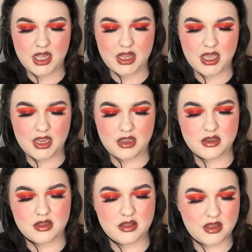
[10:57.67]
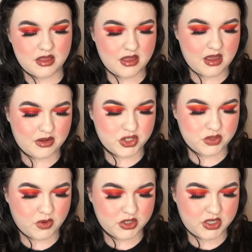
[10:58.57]
I think that I'll just
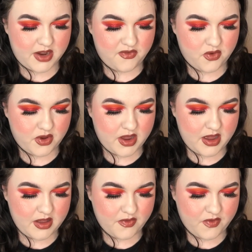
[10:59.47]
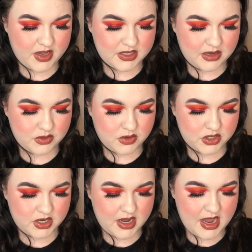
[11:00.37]
swatch it for you. It's the first time
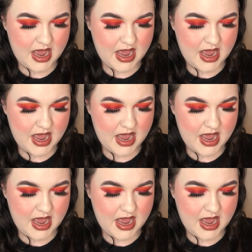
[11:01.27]
swatching it.